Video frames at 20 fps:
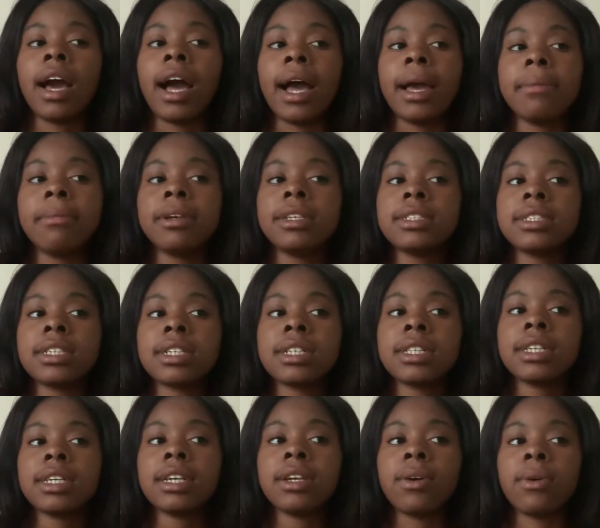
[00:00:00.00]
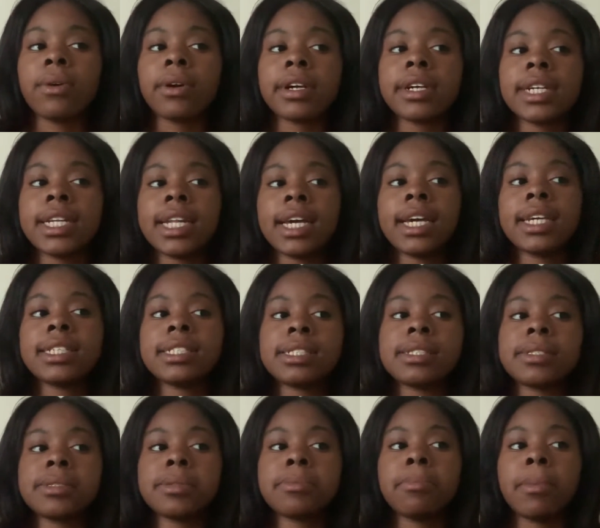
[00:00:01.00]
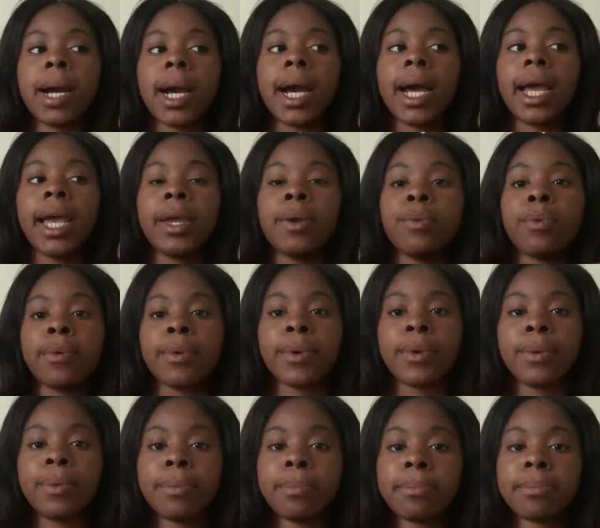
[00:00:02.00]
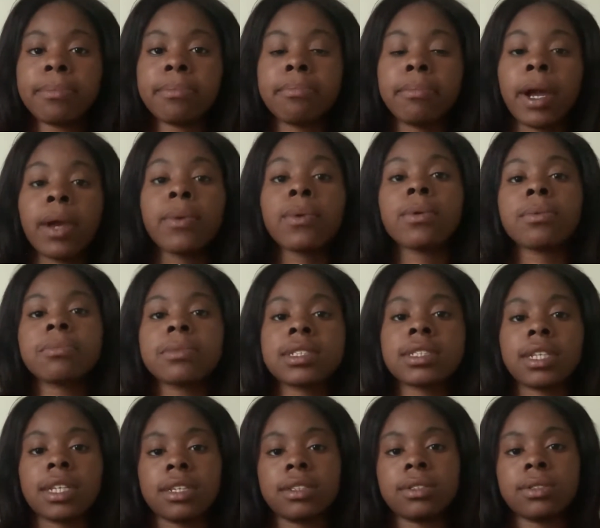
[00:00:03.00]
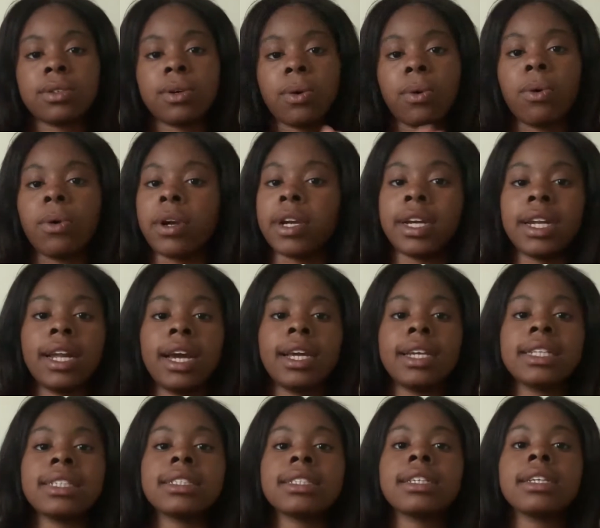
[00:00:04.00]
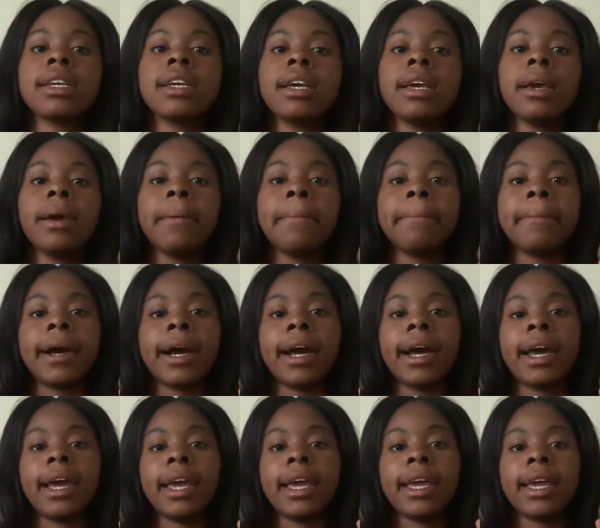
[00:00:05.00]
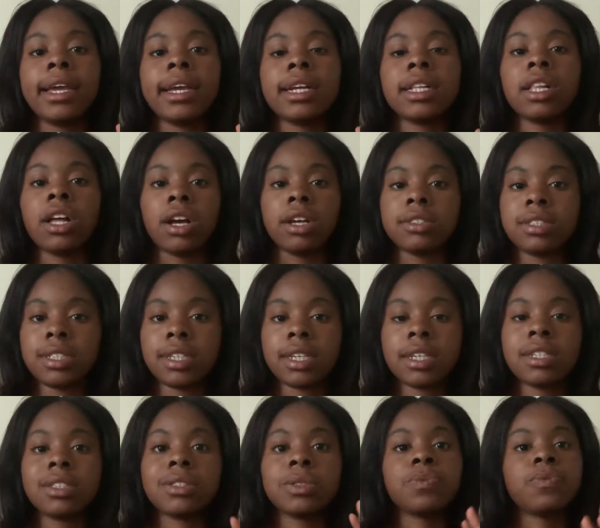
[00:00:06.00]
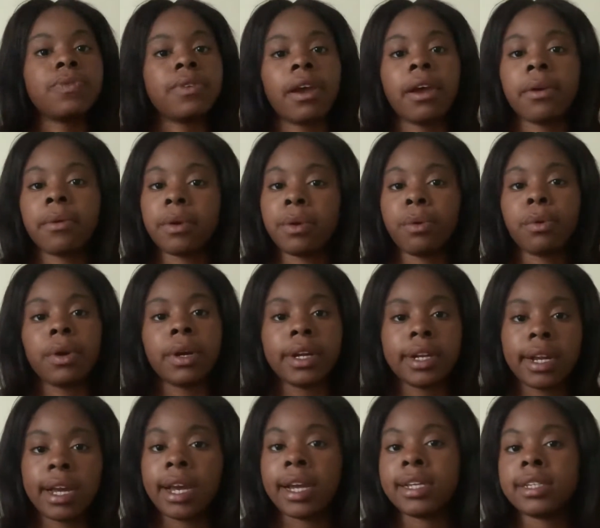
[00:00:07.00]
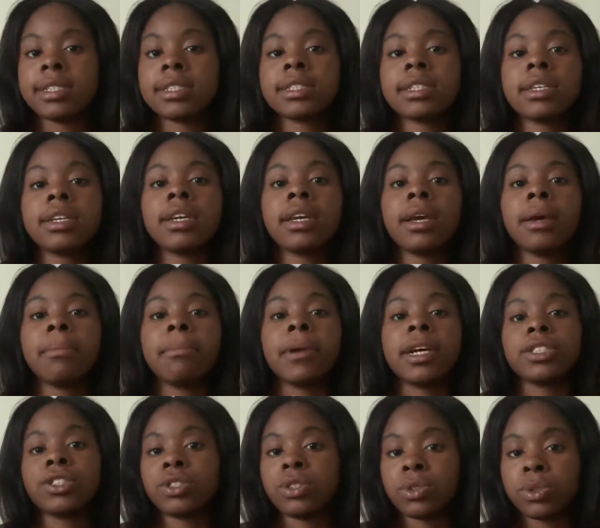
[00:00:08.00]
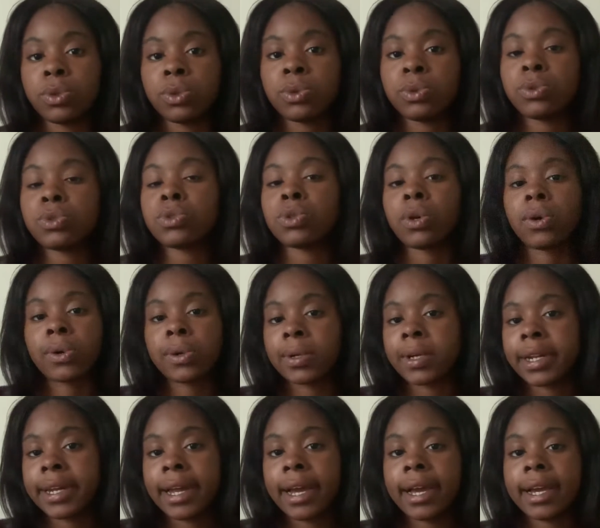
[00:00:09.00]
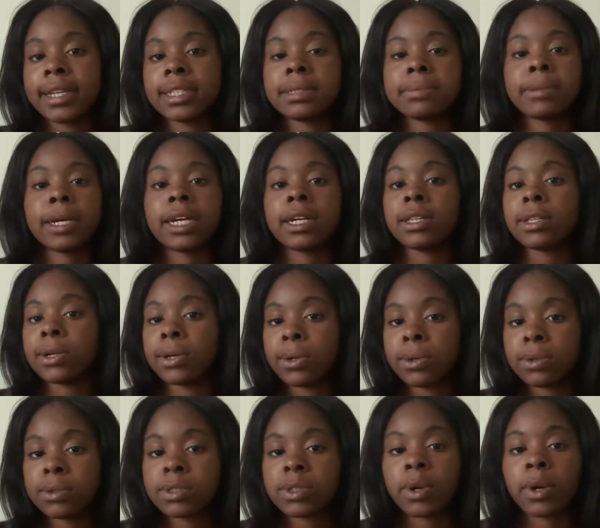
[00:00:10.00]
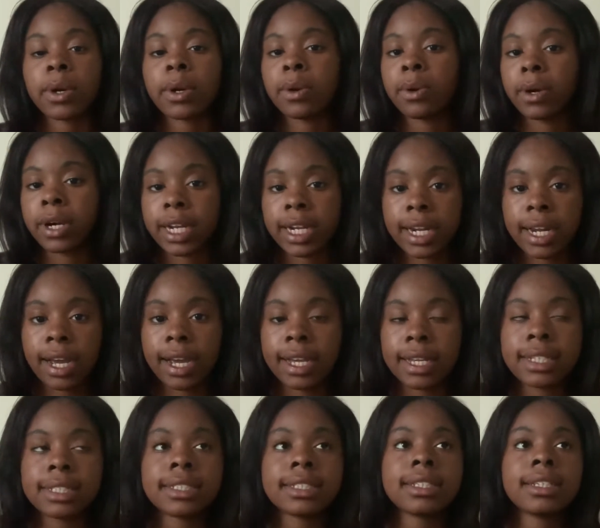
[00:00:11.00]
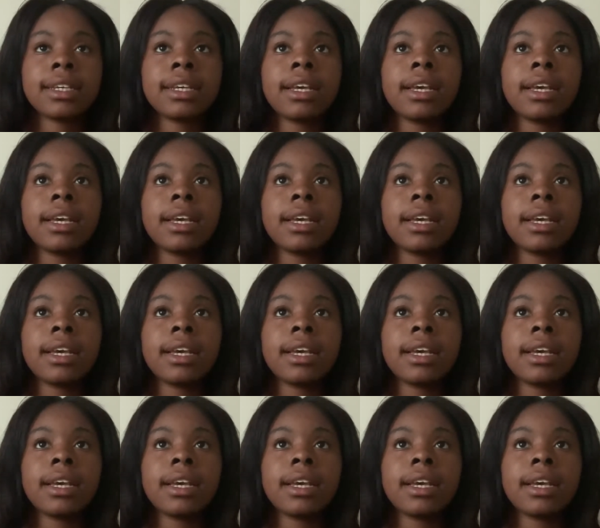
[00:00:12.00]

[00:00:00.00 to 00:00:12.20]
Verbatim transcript: I basically organize my room. My room is like so organized. My closet is very organized. My shoes are organized. My clothes are organized.